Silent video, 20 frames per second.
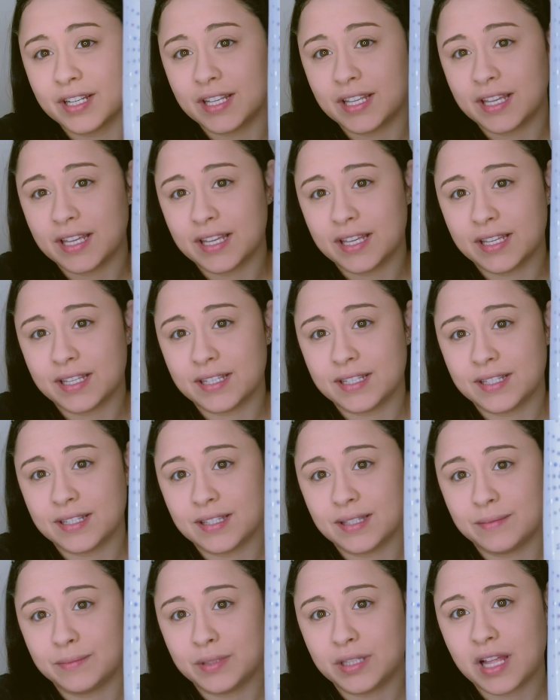is
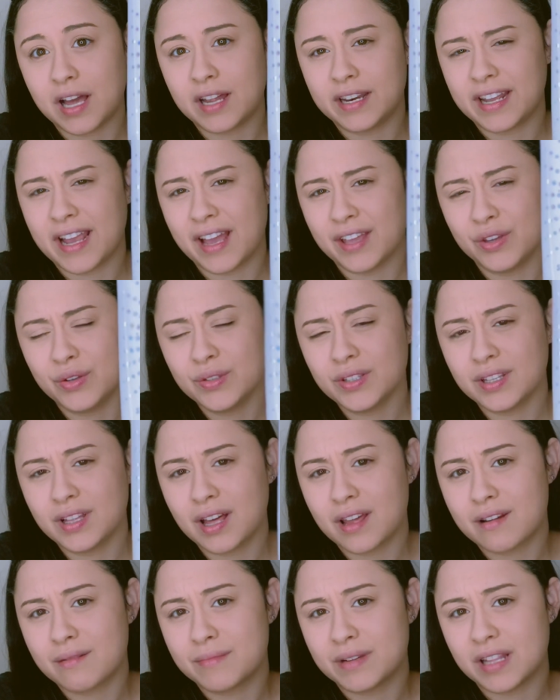Milani. I use a
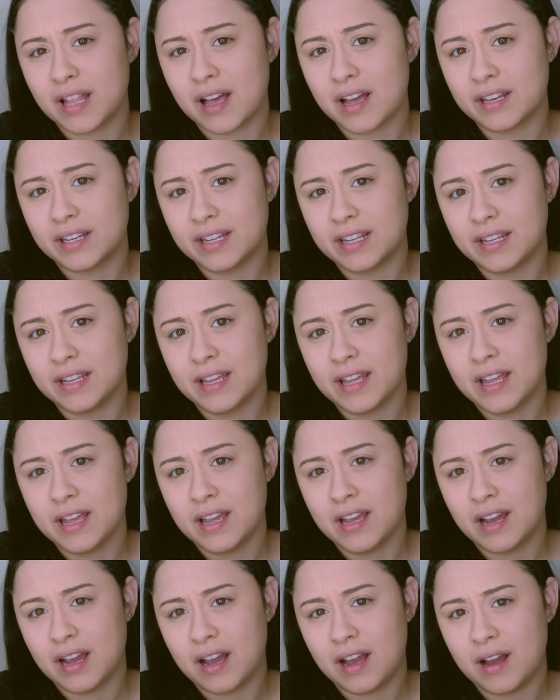lot of Milani
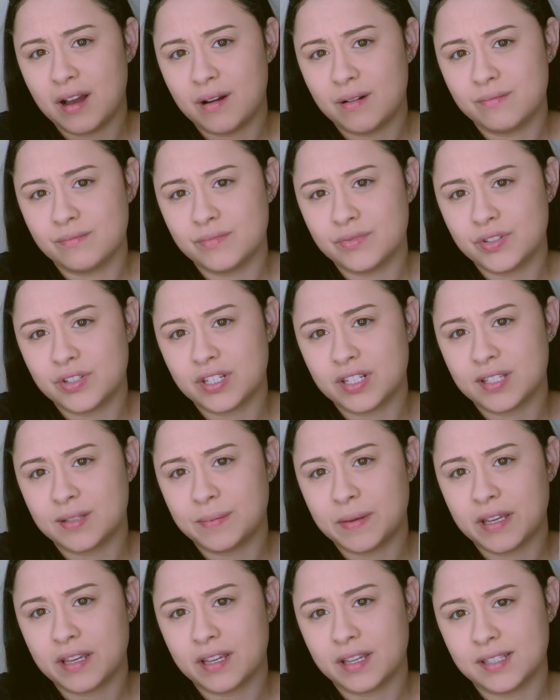just
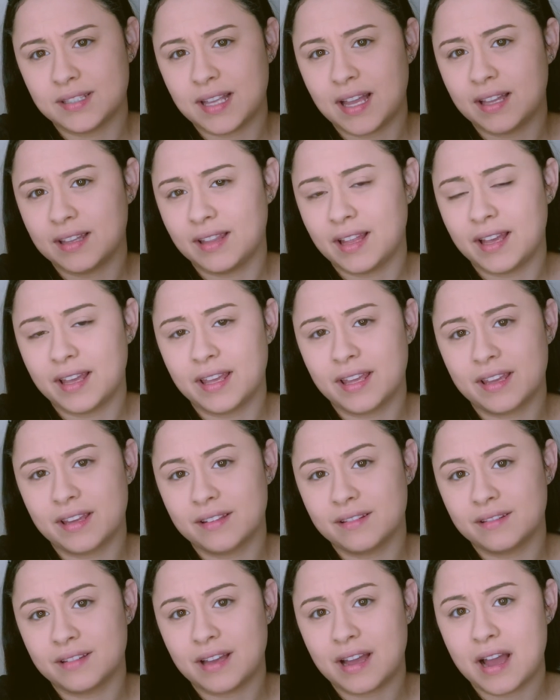because I like
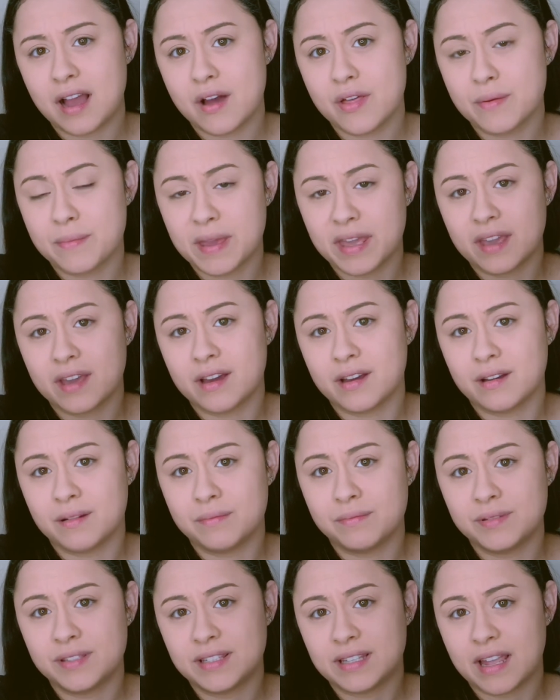how the
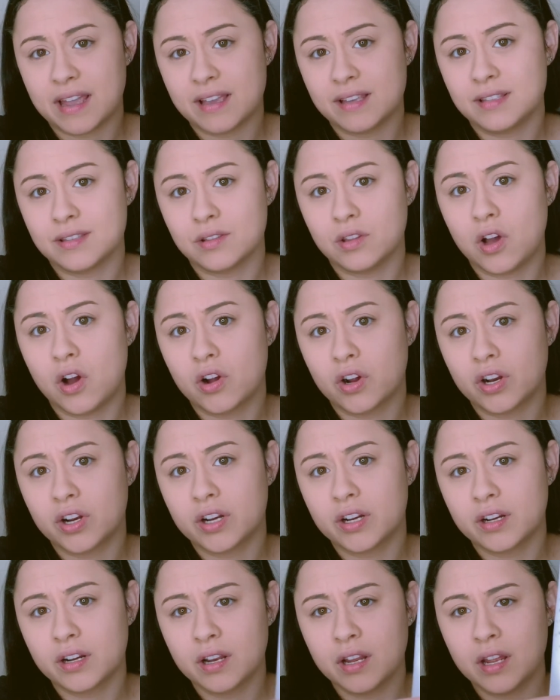makeup stays longer.